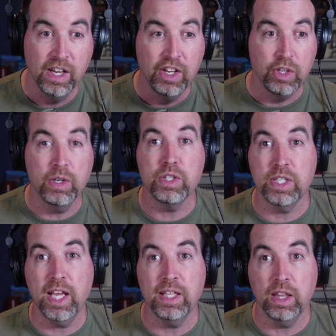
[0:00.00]
you
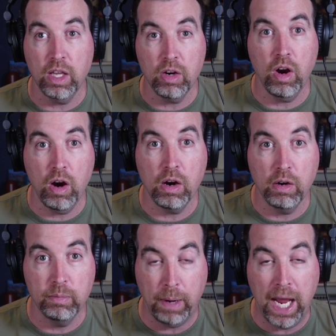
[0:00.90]
understand that there are
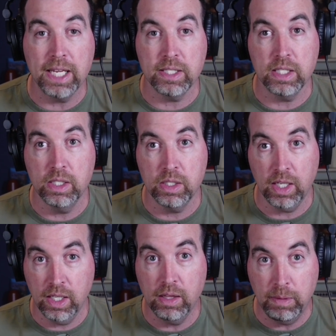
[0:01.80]
biases
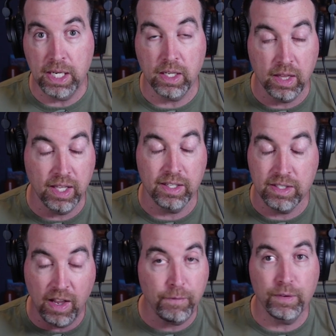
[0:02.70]
in the media, and that
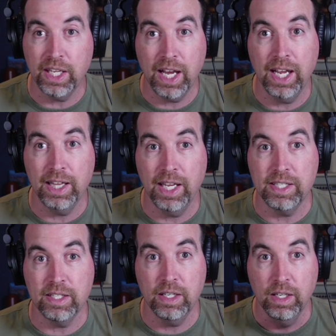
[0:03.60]
definitely
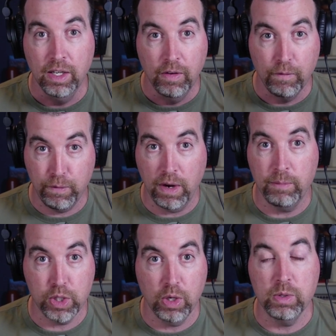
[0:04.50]
highlights it from
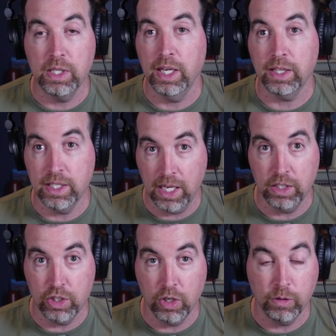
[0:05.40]
shows like The Daily
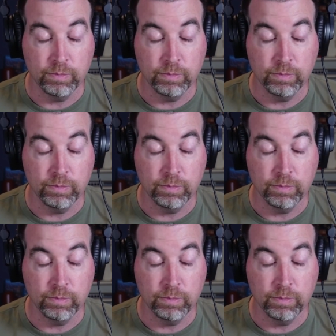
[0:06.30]
Show.